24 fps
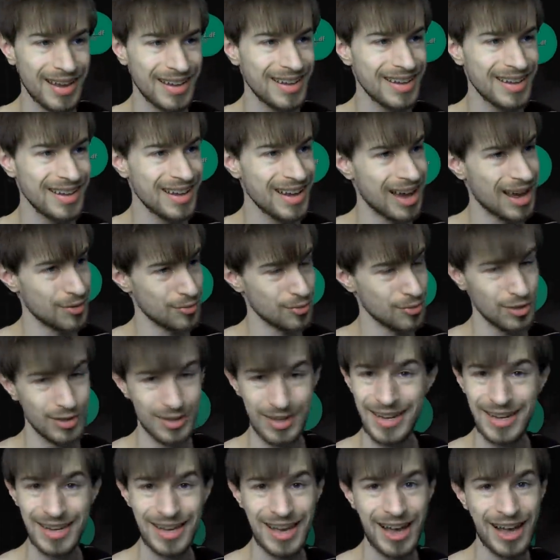I really
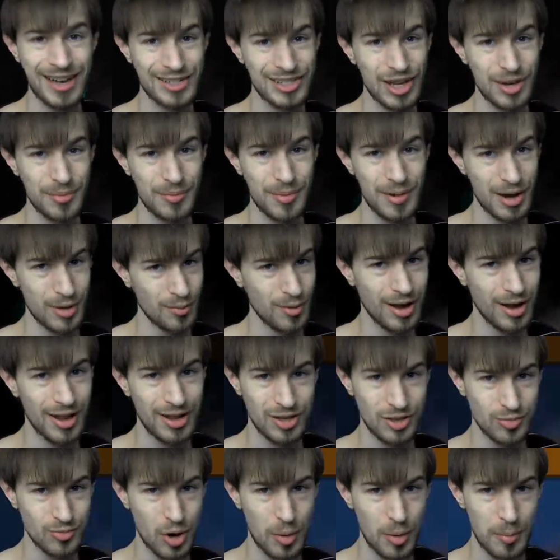need to catch up, but I want to
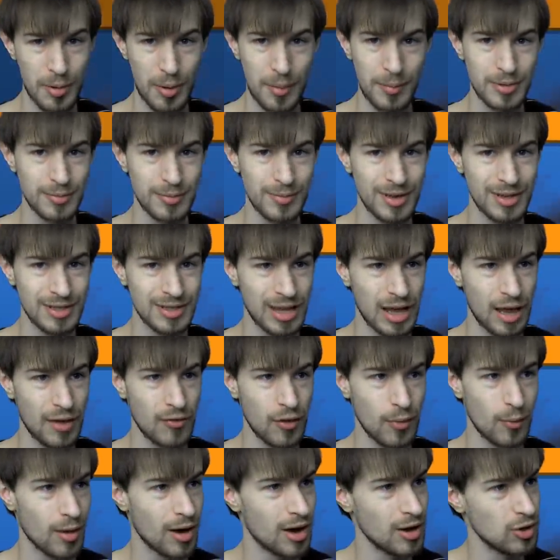do more poops of myself.
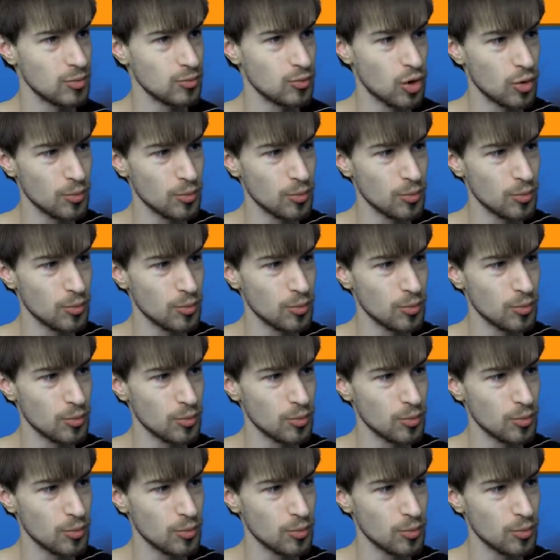I want to do more